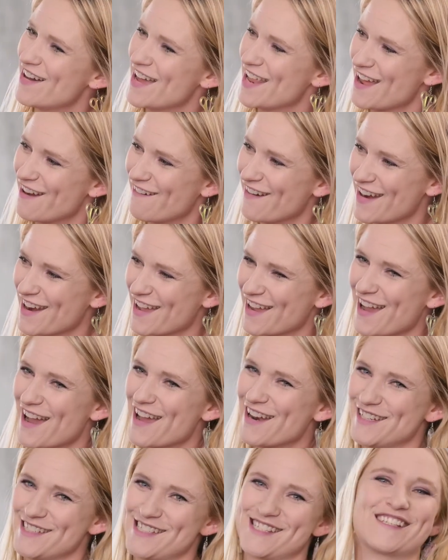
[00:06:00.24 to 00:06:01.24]
I don't want to go
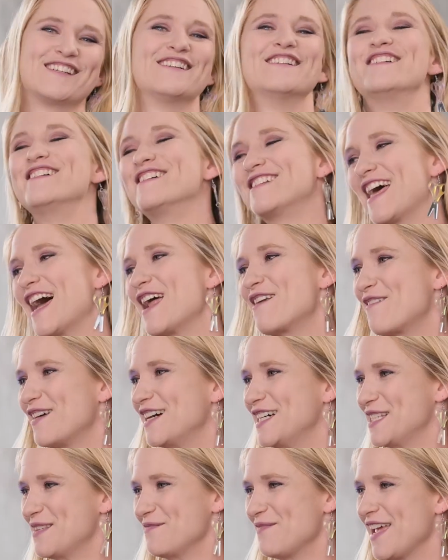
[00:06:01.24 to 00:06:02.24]
to school, that
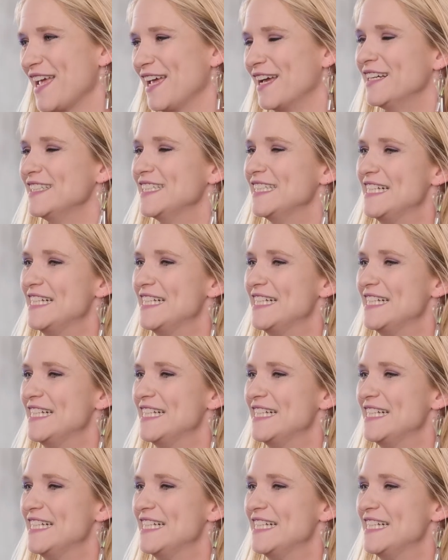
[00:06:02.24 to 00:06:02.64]
was me.